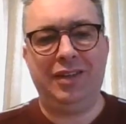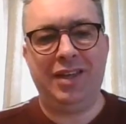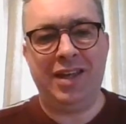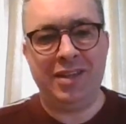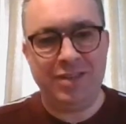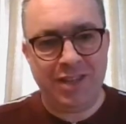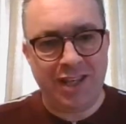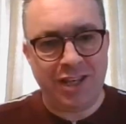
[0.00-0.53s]

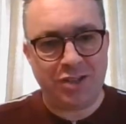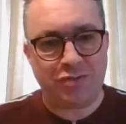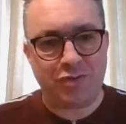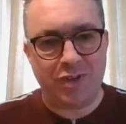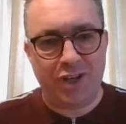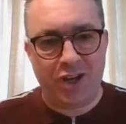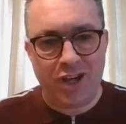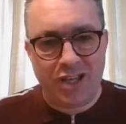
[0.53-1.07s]
and the
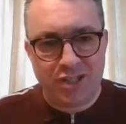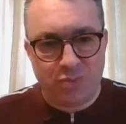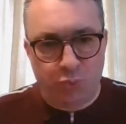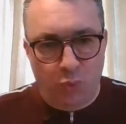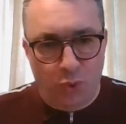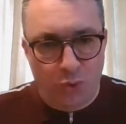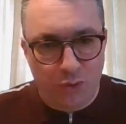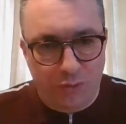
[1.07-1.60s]
Israelites
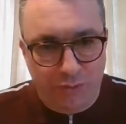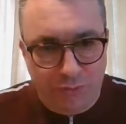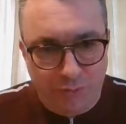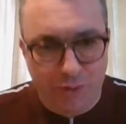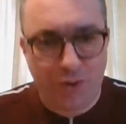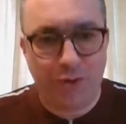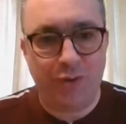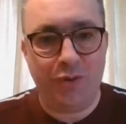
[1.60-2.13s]
walk
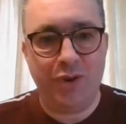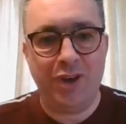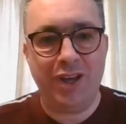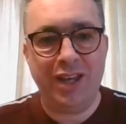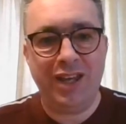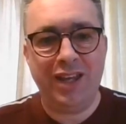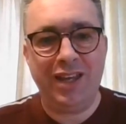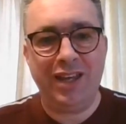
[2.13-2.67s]
through
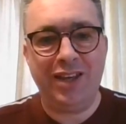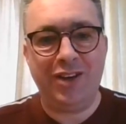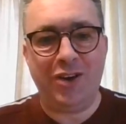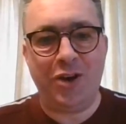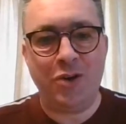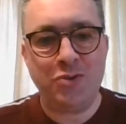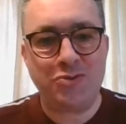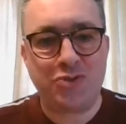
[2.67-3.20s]

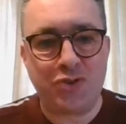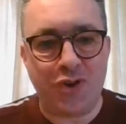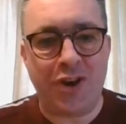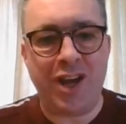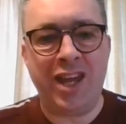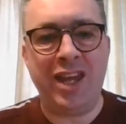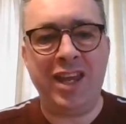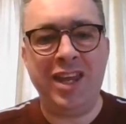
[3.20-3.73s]
on
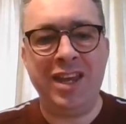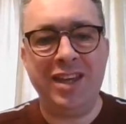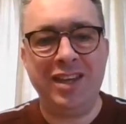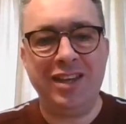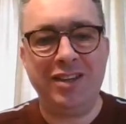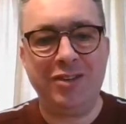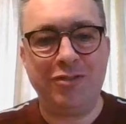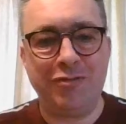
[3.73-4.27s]
dry
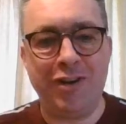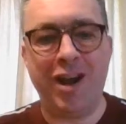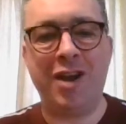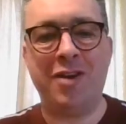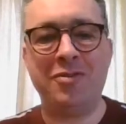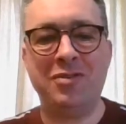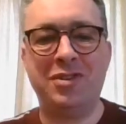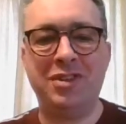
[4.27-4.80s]

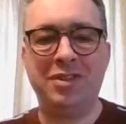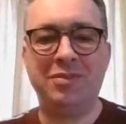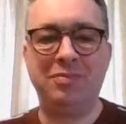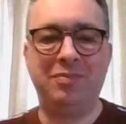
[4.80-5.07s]
ground?